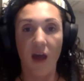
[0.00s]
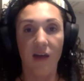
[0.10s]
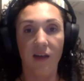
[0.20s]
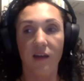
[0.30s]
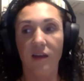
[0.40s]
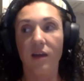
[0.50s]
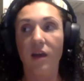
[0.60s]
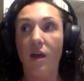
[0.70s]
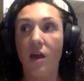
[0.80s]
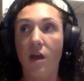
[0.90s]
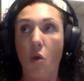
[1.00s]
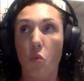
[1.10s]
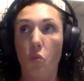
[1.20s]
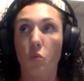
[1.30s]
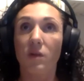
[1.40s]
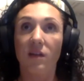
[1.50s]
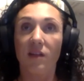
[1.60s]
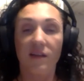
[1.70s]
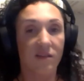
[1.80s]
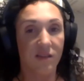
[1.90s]
I really
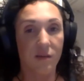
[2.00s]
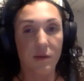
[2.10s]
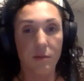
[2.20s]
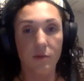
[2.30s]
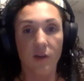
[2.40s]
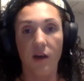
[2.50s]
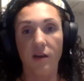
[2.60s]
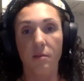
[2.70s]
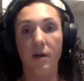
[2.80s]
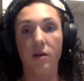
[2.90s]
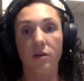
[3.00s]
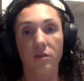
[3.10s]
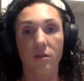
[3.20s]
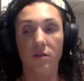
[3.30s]
like to see people talk about